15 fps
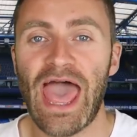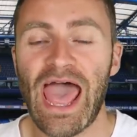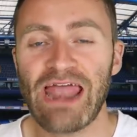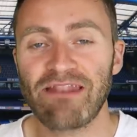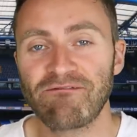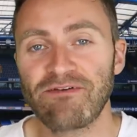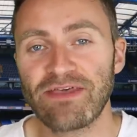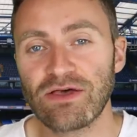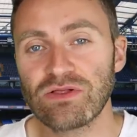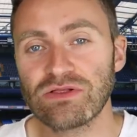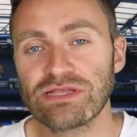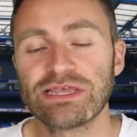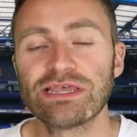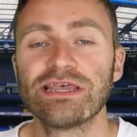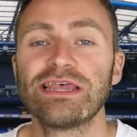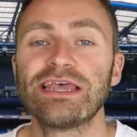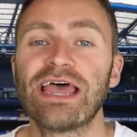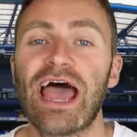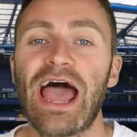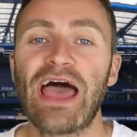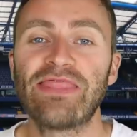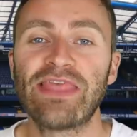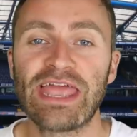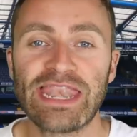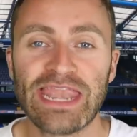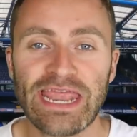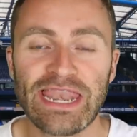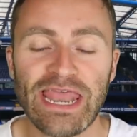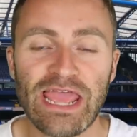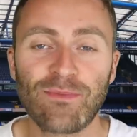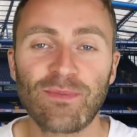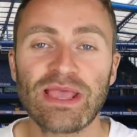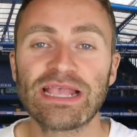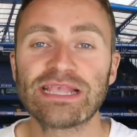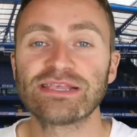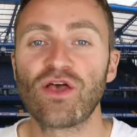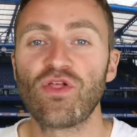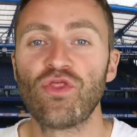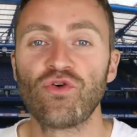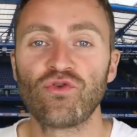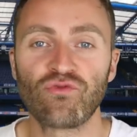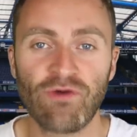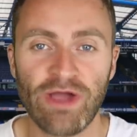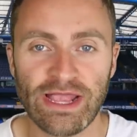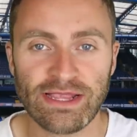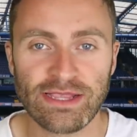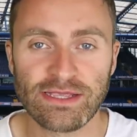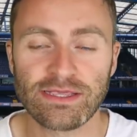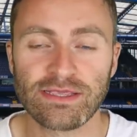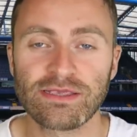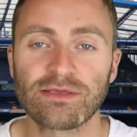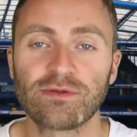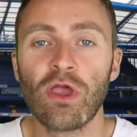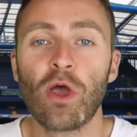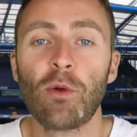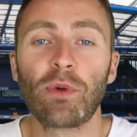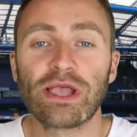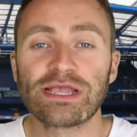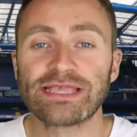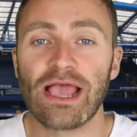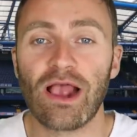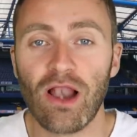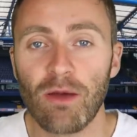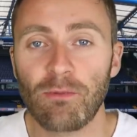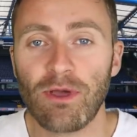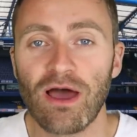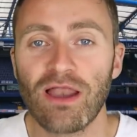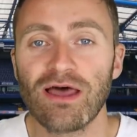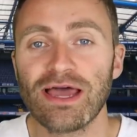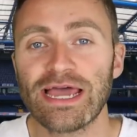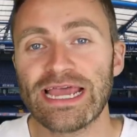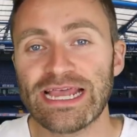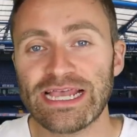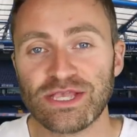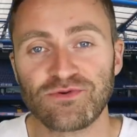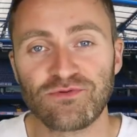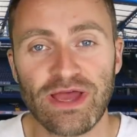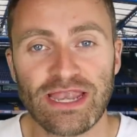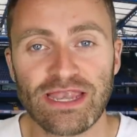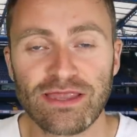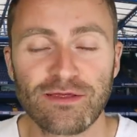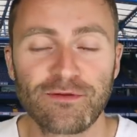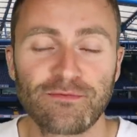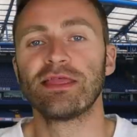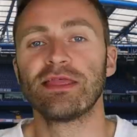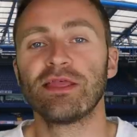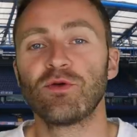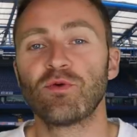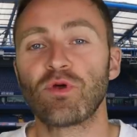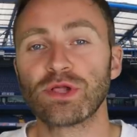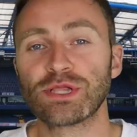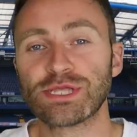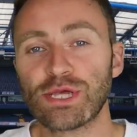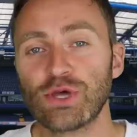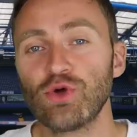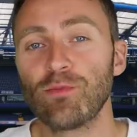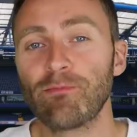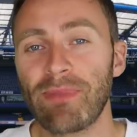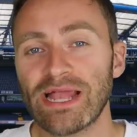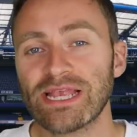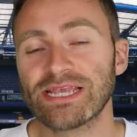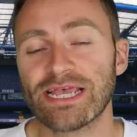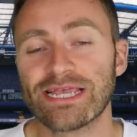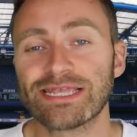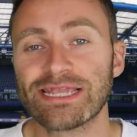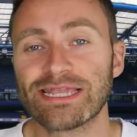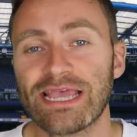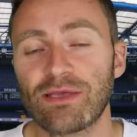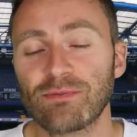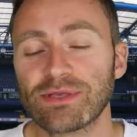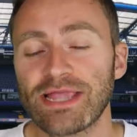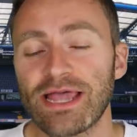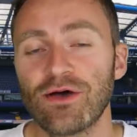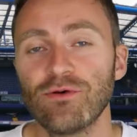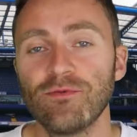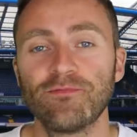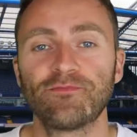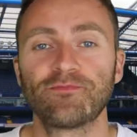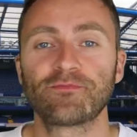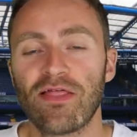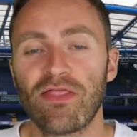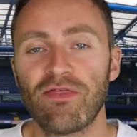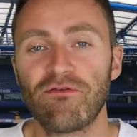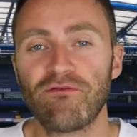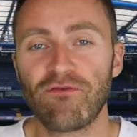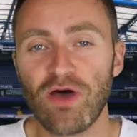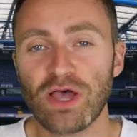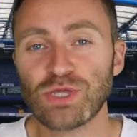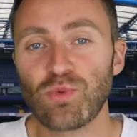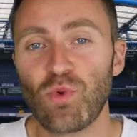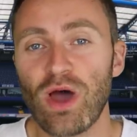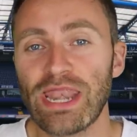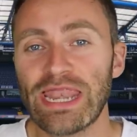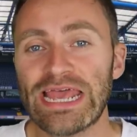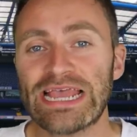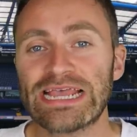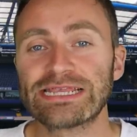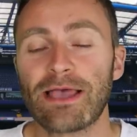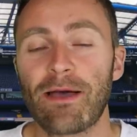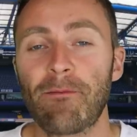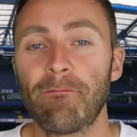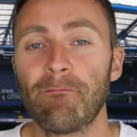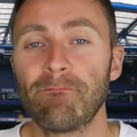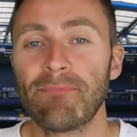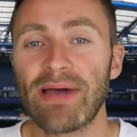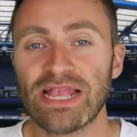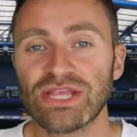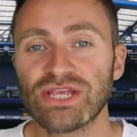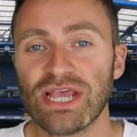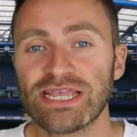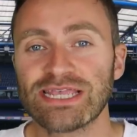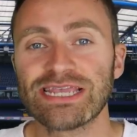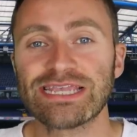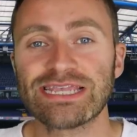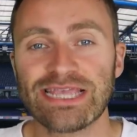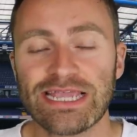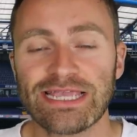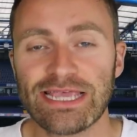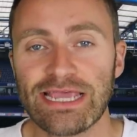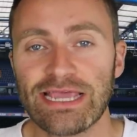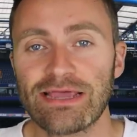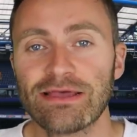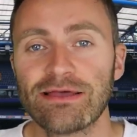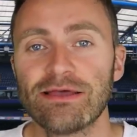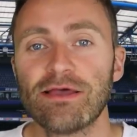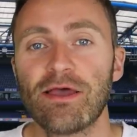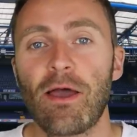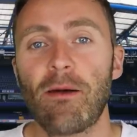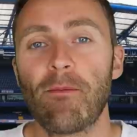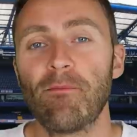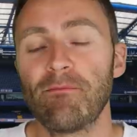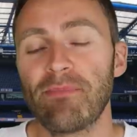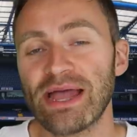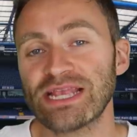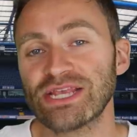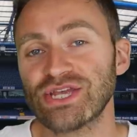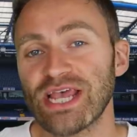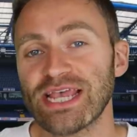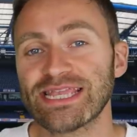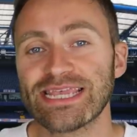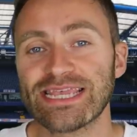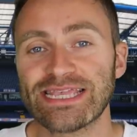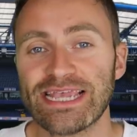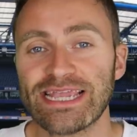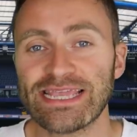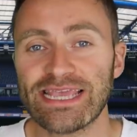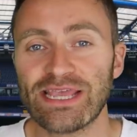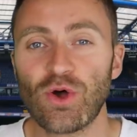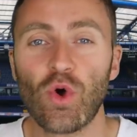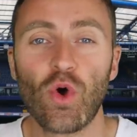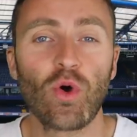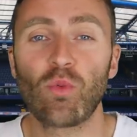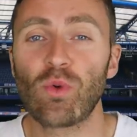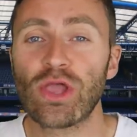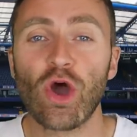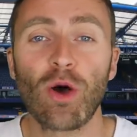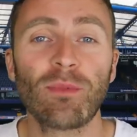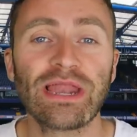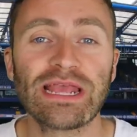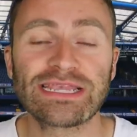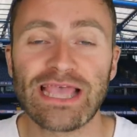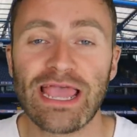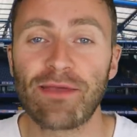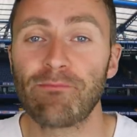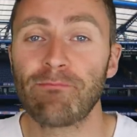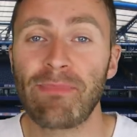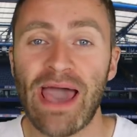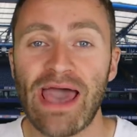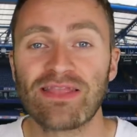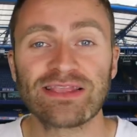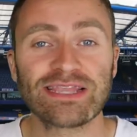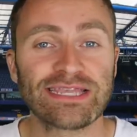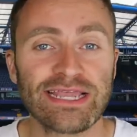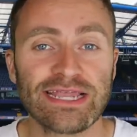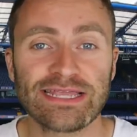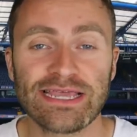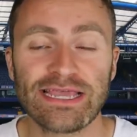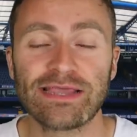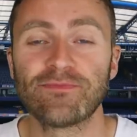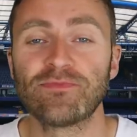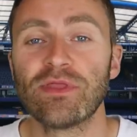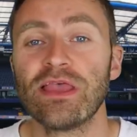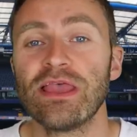Anfield. And their nickname is the Reds, because their club colour is red. We've got two Manchester teams now. The first one is Manchester City. Manchester City, or we commonly say Man City.